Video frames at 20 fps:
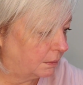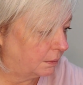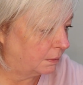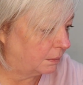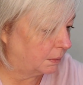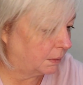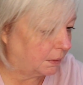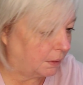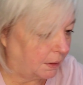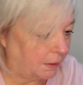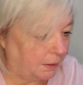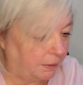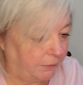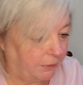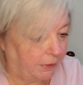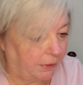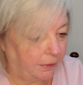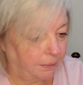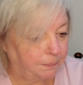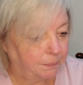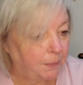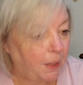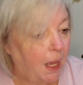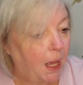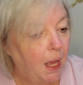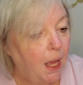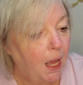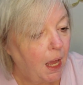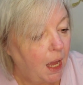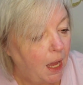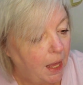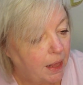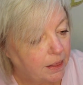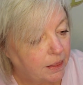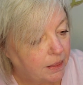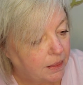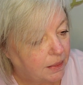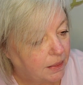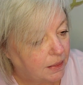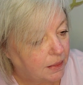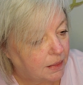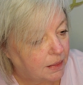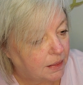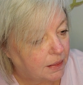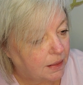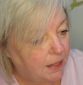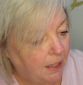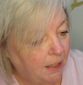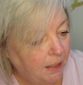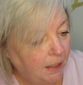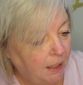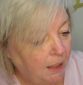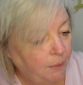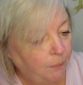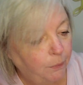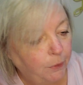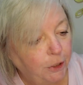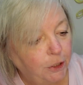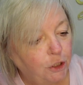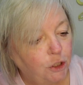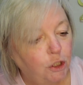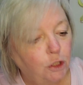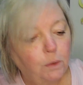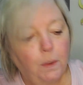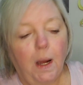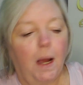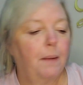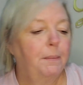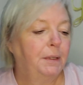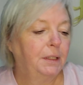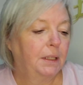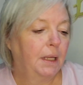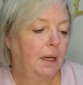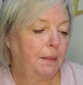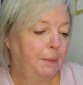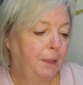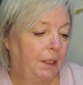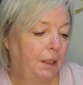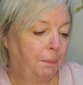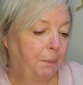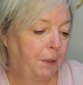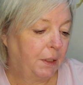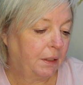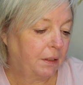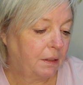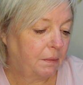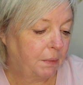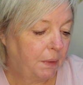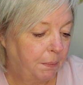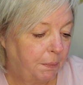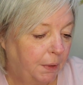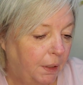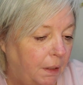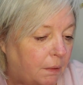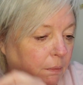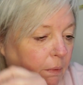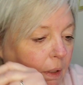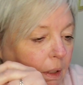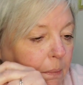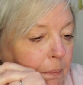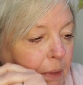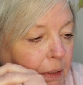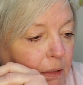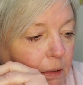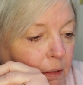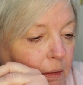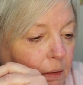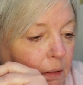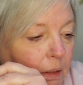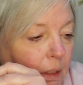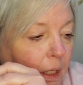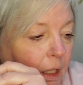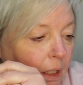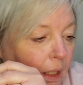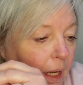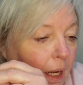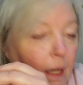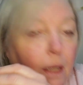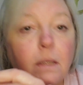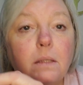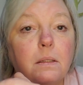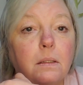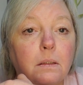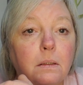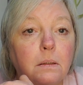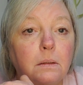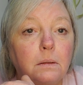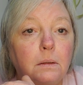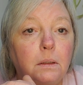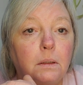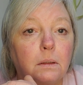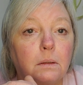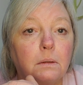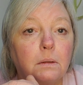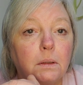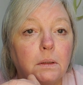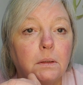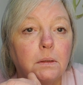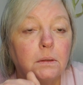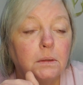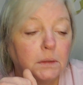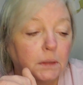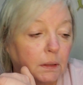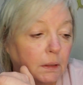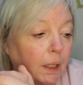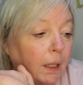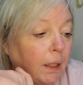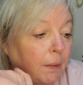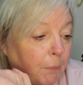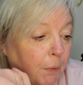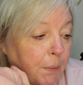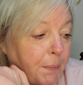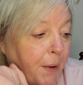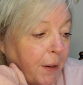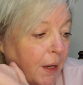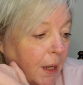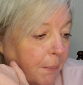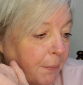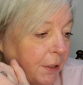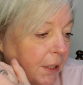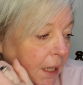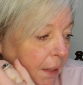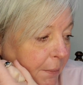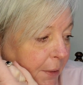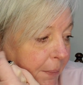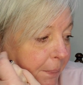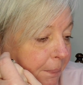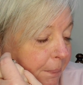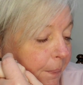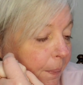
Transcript: well, I'll leave it there. Then I went to Hobby Lobby because people had recommended, had asked, you know, and said, hey, what about Hobby Lobby?